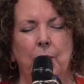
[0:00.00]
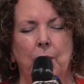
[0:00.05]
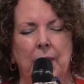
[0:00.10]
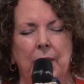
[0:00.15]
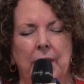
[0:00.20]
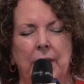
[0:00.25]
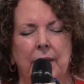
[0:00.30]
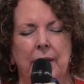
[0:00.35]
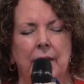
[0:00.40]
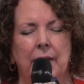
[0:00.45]
the
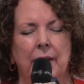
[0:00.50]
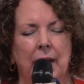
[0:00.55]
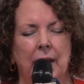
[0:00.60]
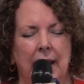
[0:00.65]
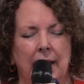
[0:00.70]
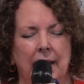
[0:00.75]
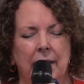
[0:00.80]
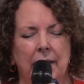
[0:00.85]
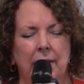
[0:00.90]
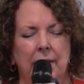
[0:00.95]
width, and the
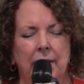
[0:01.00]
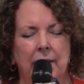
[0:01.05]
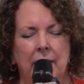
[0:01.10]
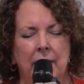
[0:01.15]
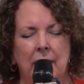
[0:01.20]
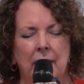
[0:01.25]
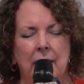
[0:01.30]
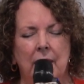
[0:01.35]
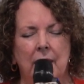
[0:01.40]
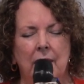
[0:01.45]
length
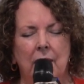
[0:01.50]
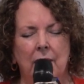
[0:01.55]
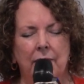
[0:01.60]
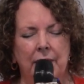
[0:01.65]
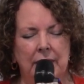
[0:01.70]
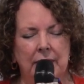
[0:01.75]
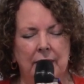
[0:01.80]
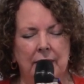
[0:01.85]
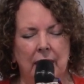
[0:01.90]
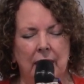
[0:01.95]
of
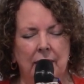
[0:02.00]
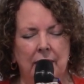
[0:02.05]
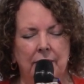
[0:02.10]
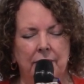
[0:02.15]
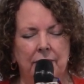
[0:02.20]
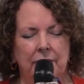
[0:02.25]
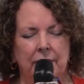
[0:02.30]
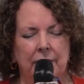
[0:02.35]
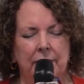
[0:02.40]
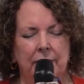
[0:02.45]
his
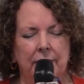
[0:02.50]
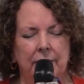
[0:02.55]
love.